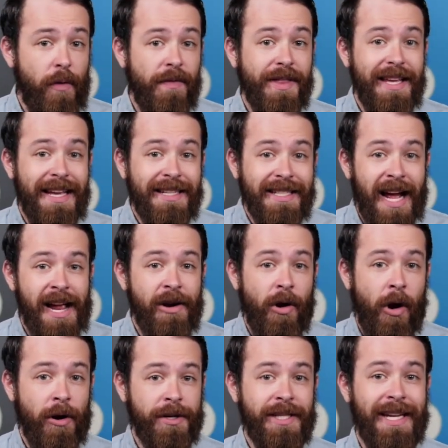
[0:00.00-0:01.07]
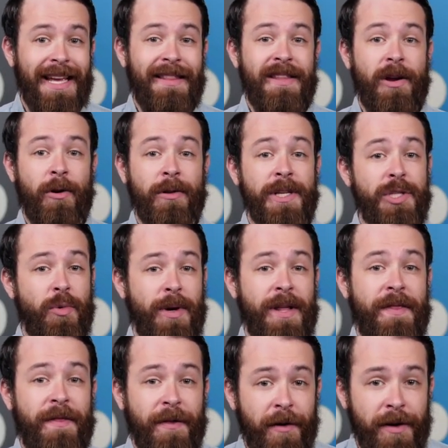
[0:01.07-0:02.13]
over the entire Arctic in the early
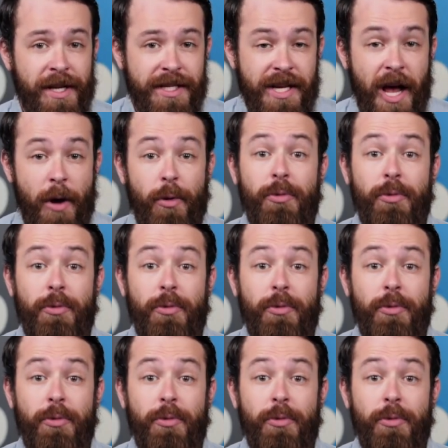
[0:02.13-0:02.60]
2030s